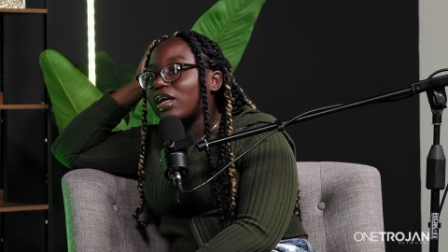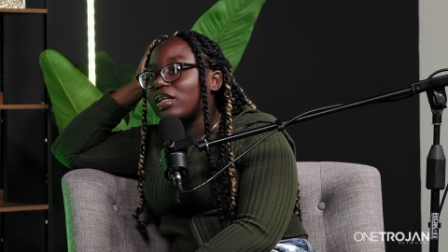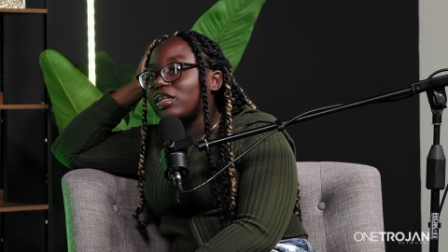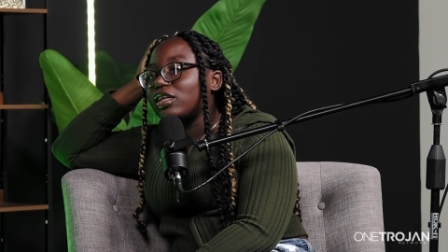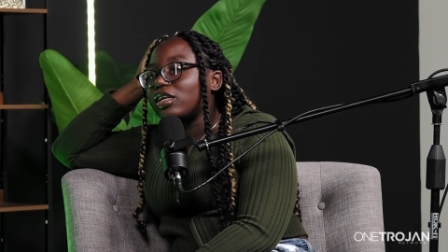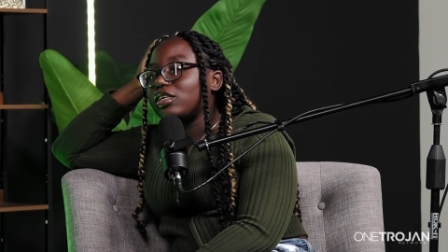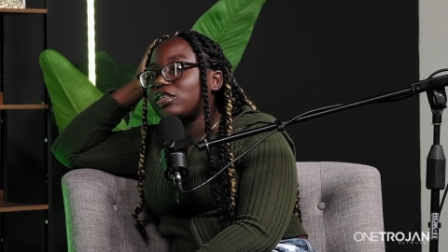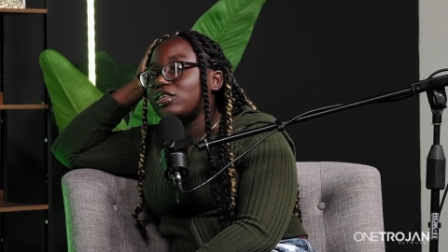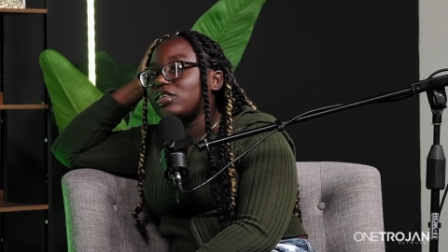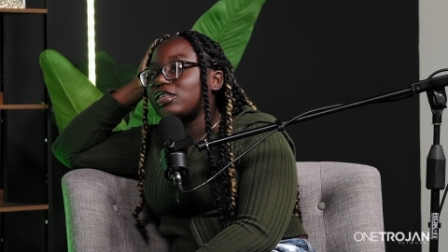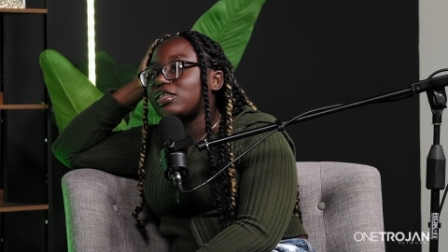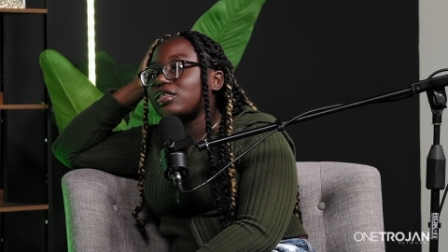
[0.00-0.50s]

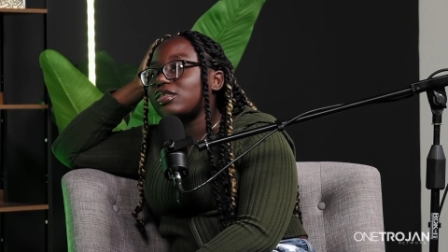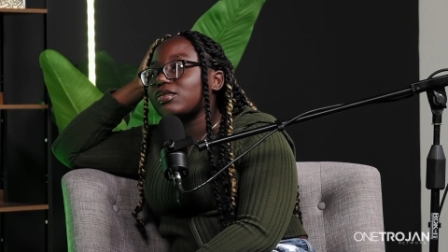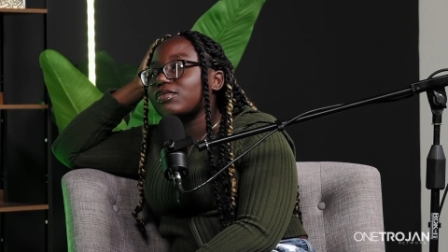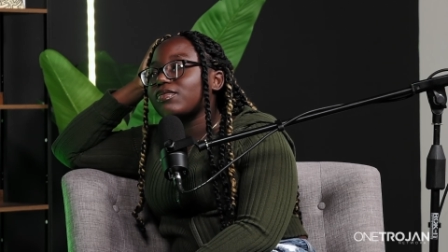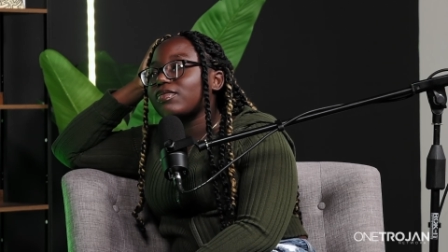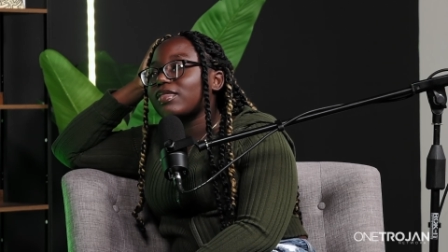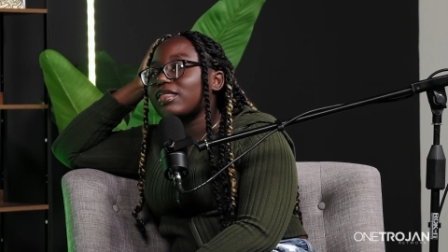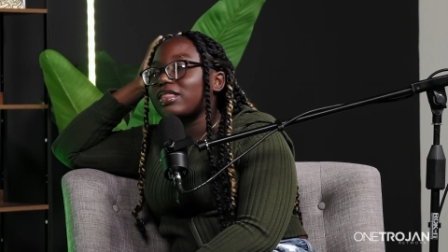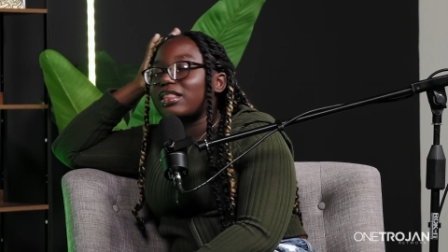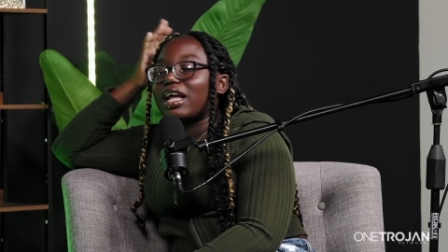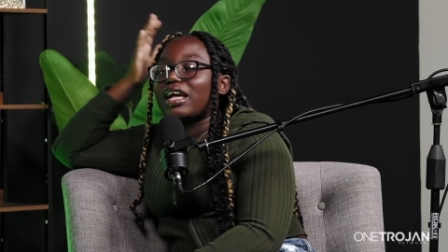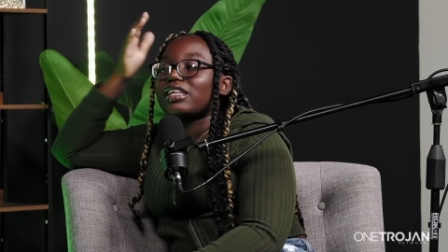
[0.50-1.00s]
They just
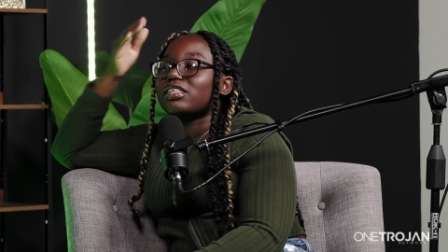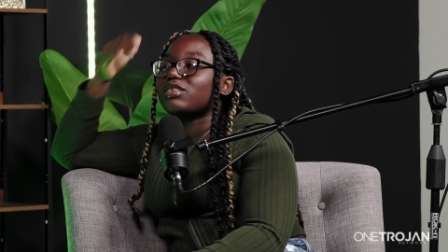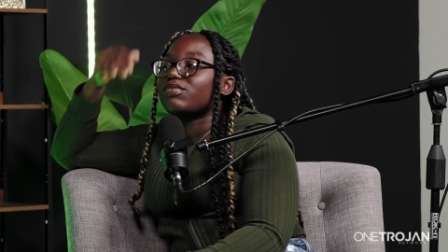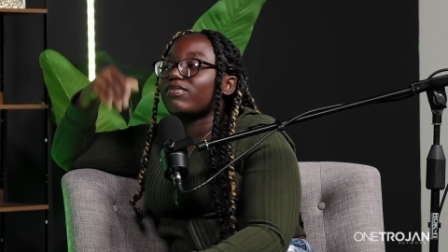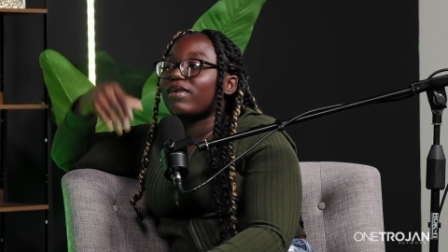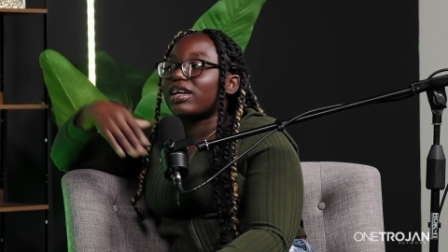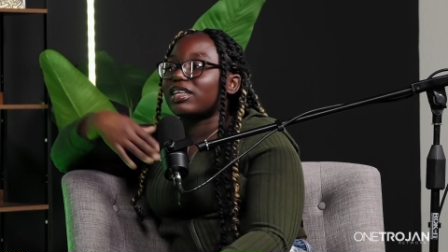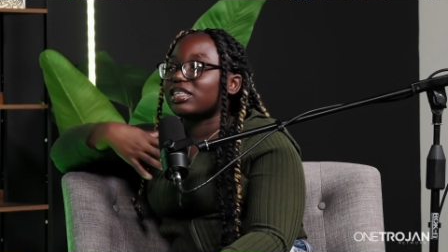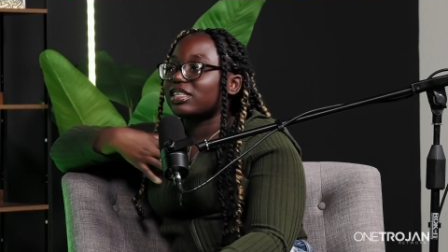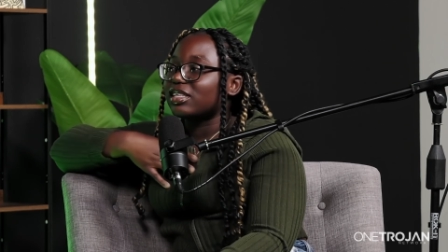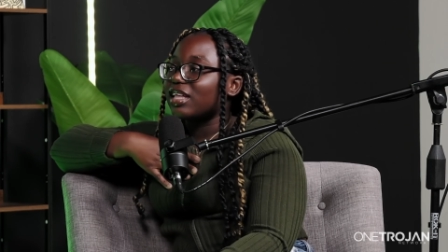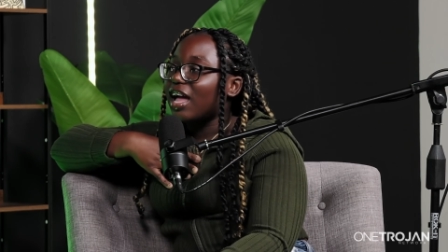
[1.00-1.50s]
that's
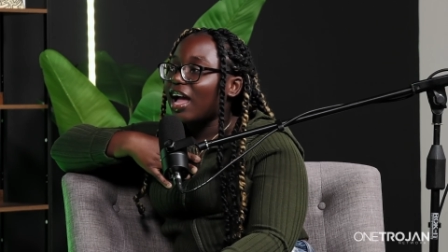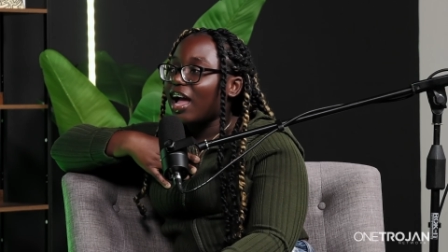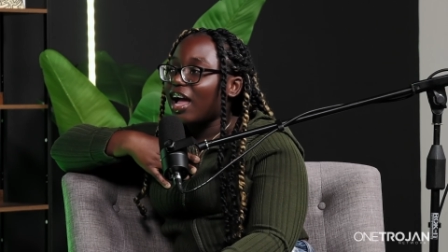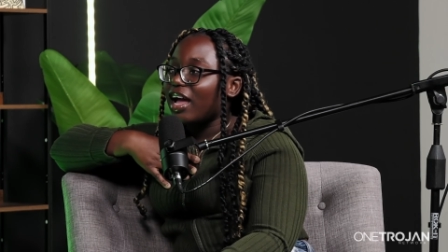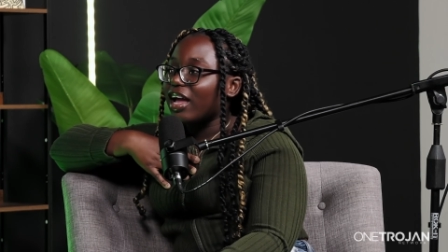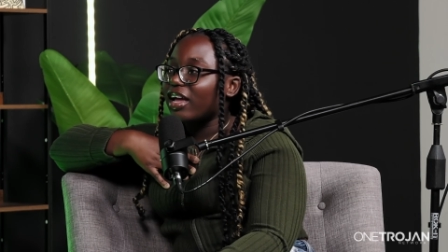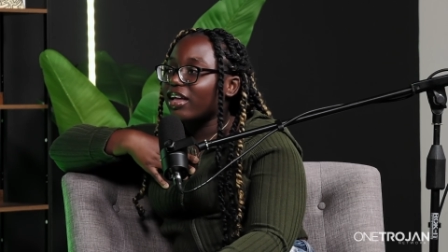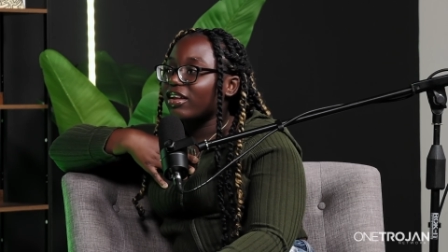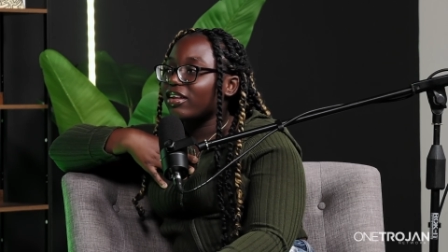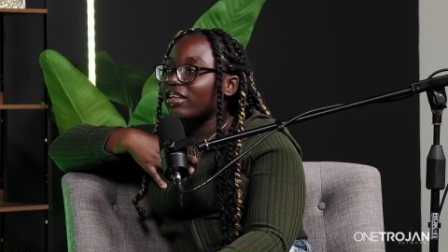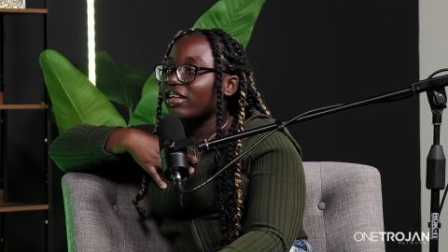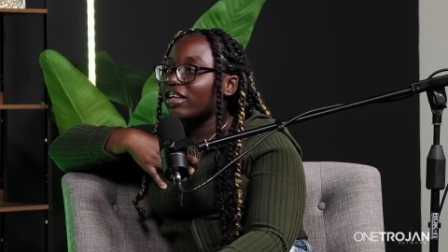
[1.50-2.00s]
my style.